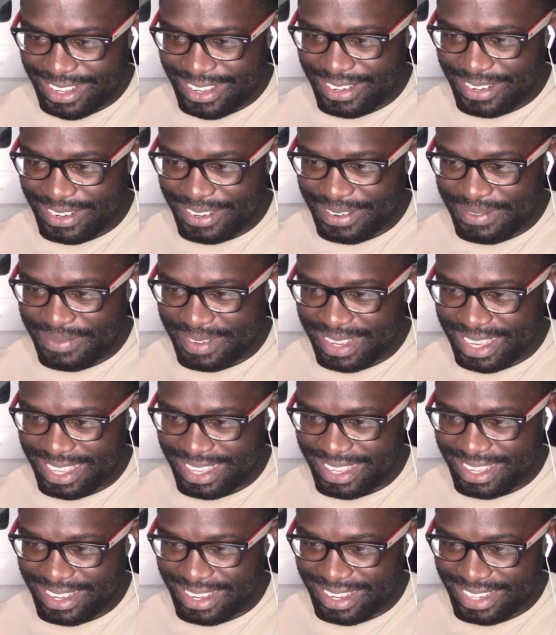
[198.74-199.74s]
Oh my
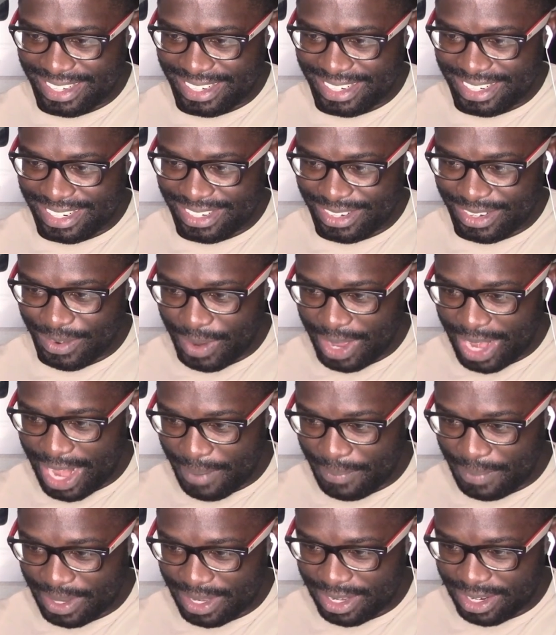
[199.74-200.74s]
gosh, what
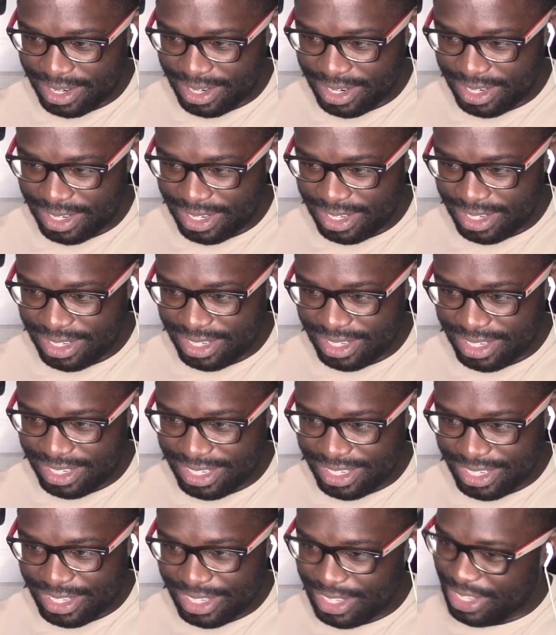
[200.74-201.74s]
happened?
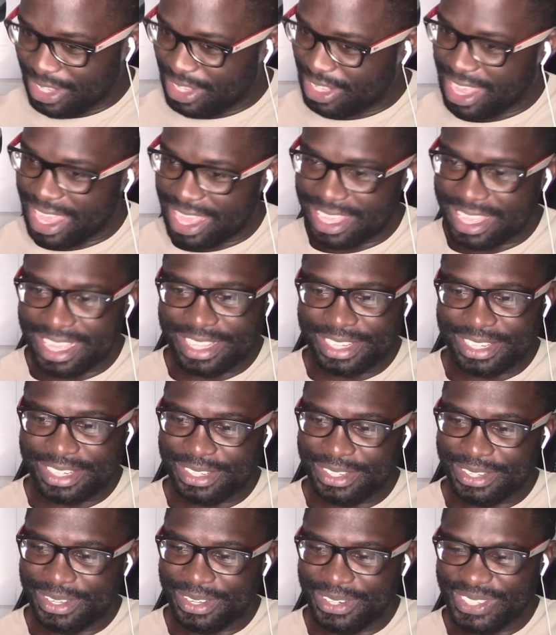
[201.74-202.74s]
I guess
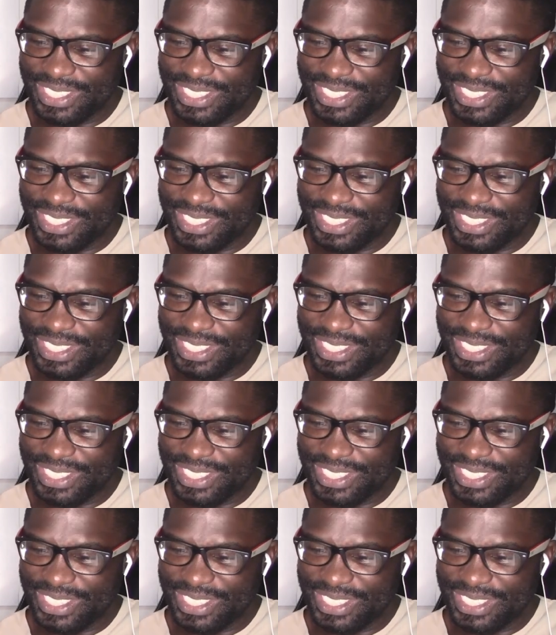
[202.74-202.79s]
you